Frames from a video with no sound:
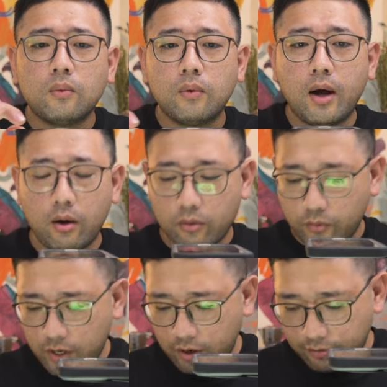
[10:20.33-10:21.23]
Wow,
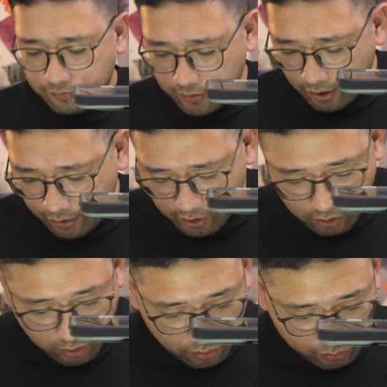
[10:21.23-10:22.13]
we are very
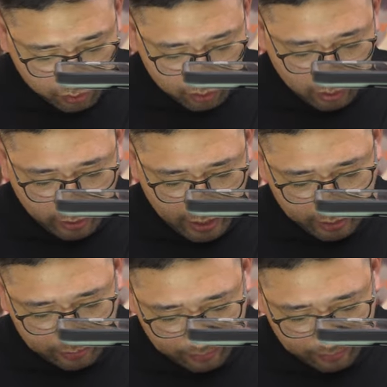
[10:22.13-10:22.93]
close. All right.